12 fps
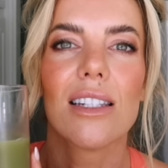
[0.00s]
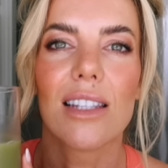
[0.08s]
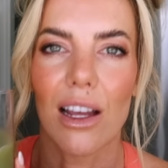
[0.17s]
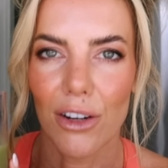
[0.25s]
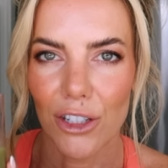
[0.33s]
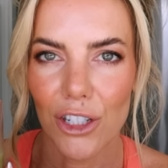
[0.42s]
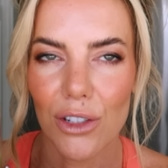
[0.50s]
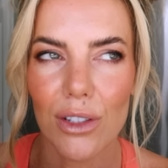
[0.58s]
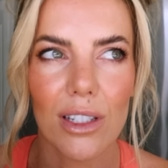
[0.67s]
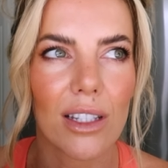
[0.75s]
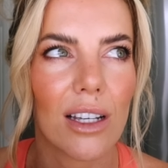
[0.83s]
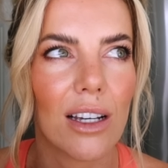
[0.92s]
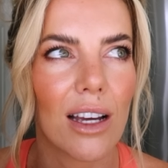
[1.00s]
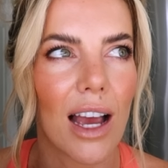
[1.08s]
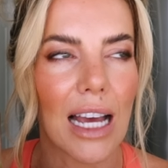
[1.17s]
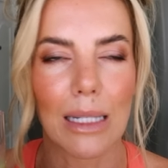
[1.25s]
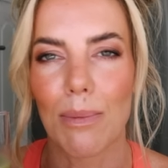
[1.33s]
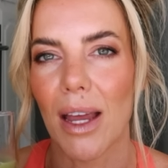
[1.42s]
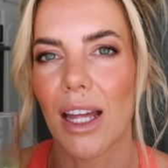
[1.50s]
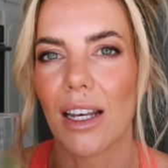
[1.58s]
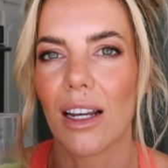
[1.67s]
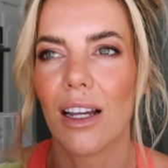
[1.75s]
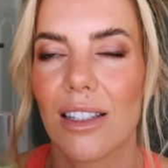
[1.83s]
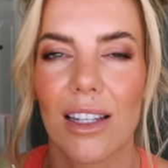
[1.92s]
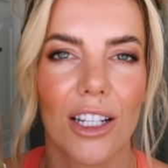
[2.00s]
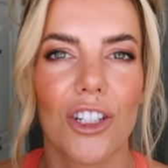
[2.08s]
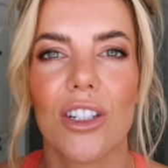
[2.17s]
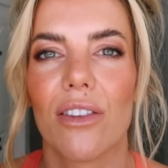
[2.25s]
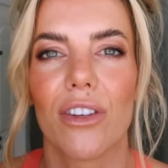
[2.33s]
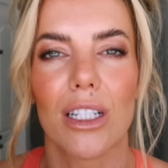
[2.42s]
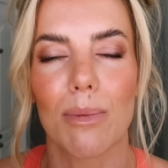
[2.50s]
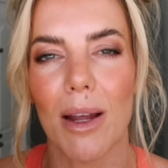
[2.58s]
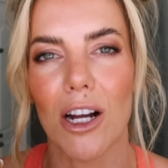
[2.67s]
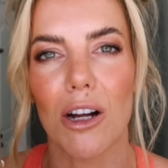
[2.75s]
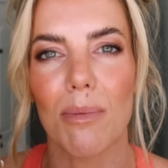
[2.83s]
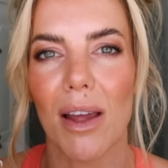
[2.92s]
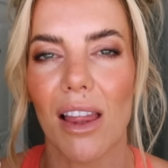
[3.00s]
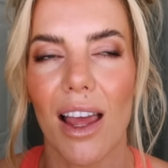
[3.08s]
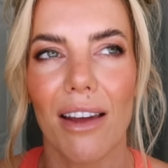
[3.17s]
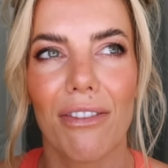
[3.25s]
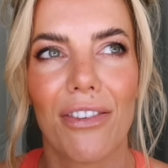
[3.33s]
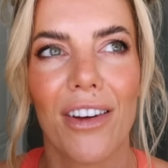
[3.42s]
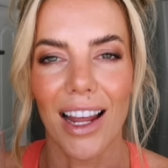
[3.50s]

Celery juice has been such a difference maker in my life.